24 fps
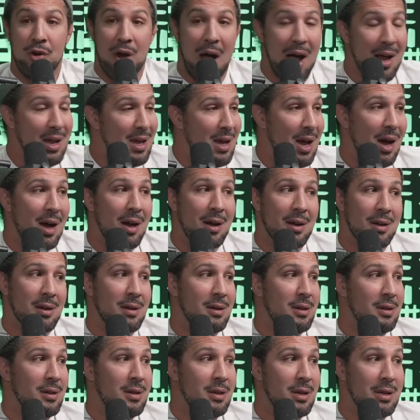not young.
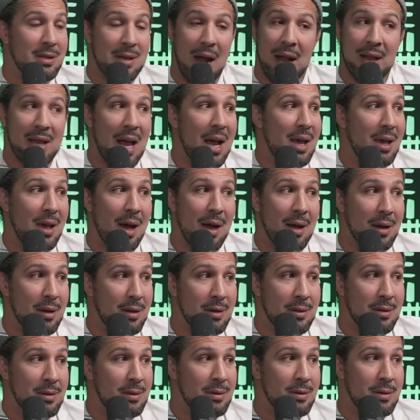He's not that young,
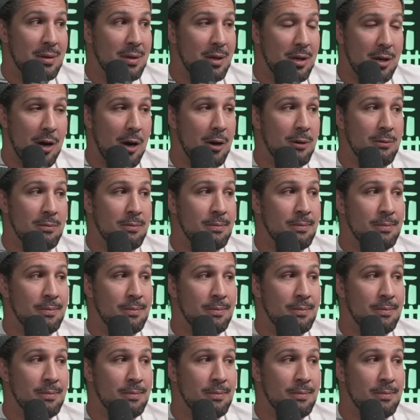you know?